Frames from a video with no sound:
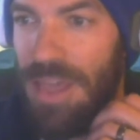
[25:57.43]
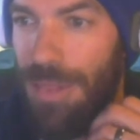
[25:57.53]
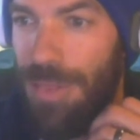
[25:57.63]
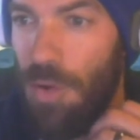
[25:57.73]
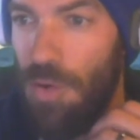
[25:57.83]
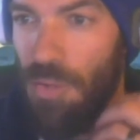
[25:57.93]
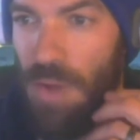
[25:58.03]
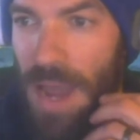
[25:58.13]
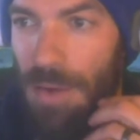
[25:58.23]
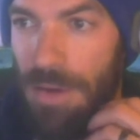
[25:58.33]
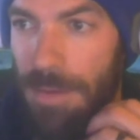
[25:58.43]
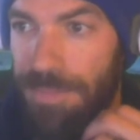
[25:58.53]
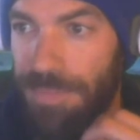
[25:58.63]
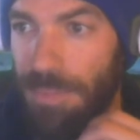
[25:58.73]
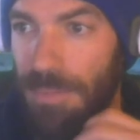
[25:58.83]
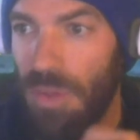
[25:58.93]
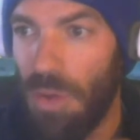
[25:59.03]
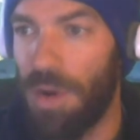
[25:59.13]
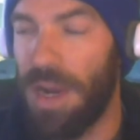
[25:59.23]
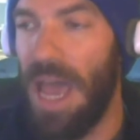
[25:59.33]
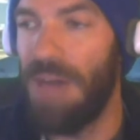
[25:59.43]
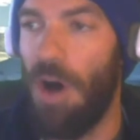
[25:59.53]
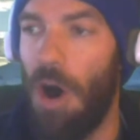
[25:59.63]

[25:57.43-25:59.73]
third round, we're going to have all